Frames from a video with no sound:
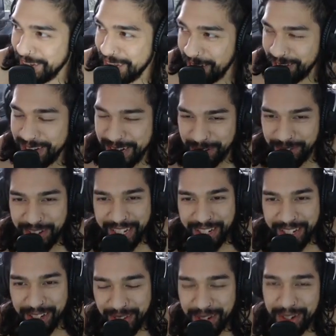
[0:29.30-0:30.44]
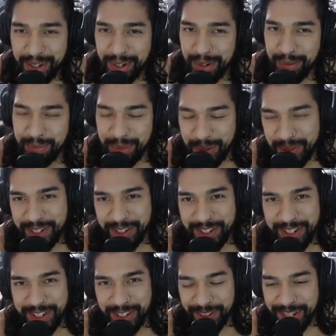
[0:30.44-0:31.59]
That was opening up boosters.
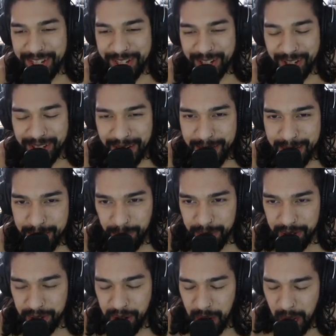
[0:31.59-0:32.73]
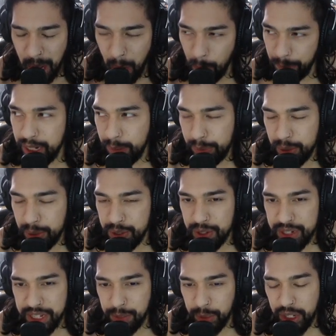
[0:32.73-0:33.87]
So let's start today's episode opening up
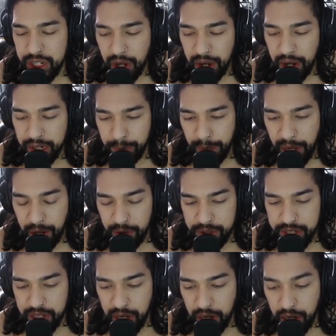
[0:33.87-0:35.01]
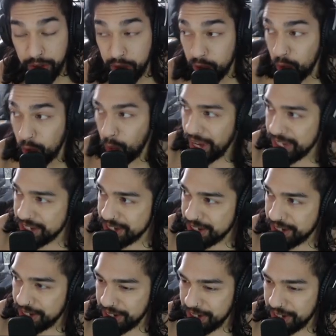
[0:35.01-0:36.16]
boosters, and then we're going to talk about uh, the quests.
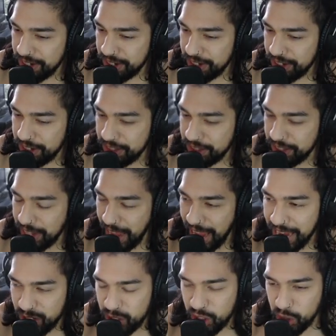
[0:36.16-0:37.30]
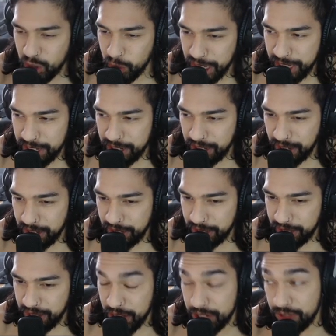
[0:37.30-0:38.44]
The end screen
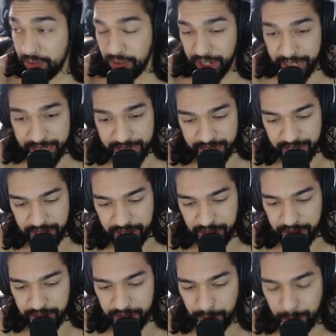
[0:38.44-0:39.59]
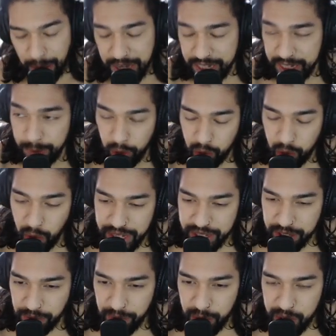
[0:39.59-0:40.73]
is fixed. We might see more quests
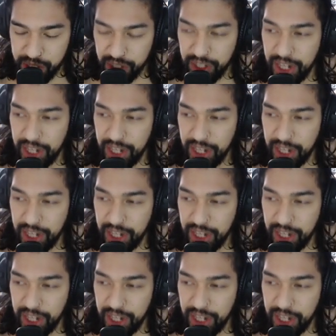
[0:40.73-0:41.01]
in the future.